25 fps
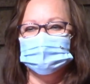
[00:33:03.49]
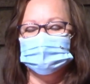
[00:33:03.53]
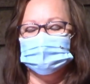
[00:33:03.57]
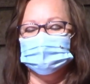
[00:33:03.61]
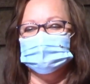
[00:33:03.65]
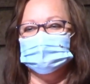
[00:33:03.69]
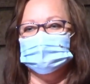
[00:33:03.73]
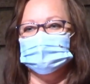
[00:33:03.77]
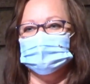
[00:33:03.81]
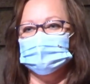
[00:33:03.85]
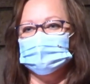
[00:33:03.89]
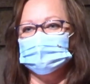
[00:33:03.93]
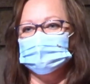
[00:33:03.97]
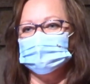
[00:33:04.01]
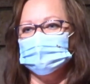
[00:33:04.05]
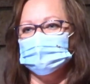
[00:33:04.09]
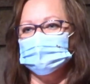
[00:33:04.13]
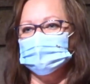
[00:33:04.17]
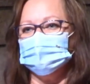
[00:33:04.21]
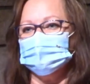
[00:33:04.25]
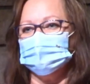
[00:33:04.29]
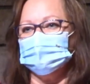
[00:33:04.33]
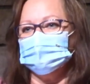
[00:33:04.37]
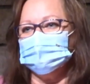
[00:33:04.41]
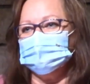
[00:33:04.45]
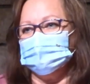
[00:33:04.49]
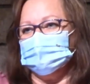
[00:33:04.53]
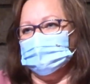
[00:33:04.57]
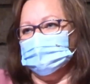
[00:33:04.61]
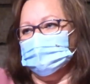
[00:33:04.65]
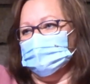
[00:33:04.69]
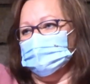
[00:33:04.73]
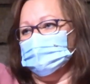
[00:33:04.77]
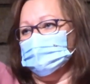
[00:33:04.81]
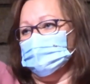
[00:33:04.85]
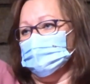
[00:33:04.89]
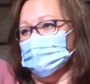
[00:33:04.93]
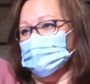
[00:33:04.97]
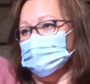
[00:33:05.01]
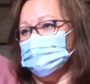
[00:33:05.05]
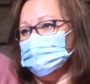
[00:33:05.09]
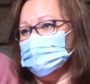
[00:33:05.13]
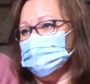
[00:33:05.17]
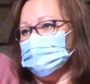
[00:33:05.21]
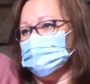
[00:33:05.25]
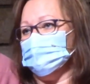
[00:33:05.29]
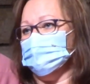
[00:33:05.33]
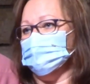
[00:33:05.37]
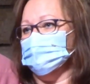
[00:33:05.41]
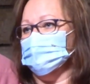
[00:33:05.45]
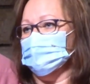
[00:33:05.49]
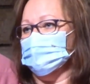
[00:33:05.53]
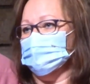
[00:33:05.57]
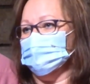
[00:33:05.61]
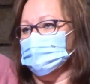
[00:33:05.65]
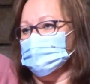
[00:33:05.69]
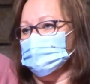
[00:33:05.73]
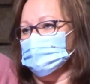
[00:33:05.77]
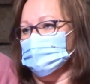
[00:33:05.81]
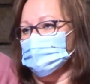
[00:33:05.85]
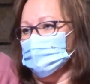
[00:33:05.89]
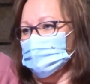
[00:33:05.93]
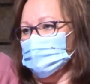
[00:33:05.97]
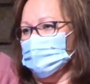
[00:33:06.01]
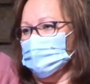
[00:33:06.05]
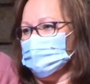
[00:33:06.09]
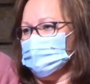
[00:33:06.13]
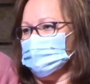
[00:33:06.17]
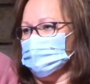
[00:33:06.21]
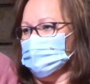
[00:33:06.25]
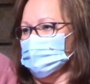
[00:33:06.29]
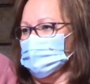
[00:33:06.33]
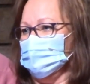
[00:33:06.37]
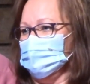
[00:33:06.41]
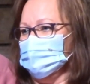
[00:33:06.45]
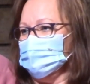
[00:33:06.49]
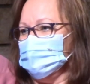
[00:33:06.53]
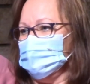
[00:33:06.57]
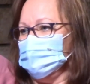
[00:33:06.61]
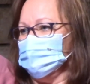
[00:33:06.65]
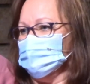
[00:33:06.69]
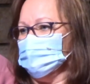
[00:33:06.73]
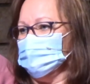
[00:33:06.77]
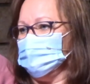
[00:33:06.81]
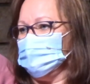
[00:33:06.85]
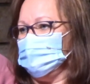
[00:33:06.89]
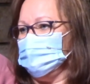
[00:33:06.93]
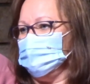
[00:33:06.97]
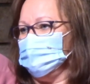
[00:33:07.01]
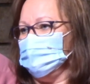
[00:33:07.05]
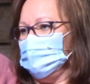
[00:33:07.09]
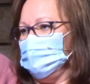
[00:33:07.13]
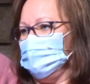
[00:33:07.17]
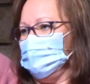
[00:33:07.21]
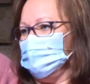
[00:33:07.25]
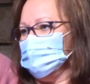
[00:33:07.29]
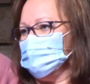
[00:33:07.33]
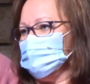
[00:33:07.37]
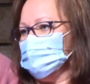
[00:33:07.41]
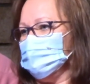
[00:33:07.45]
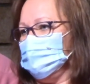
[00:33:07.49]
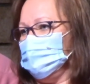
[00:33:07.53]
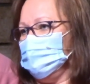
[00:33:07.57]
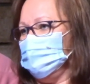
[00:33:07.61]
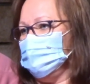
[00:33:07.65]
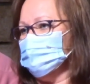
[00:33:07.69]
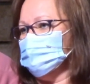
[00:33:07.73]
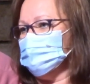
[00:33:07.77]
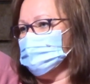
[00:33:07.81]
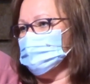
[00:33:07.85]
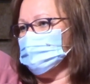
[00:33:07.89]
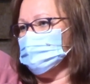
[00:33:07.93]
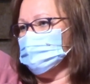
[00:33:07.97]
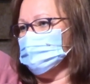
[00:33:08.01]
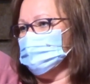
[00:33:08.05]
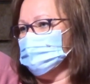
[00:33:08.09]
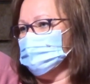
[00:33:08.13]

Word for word: They'd take their purse and they'd hold it above the water while they were being baptized.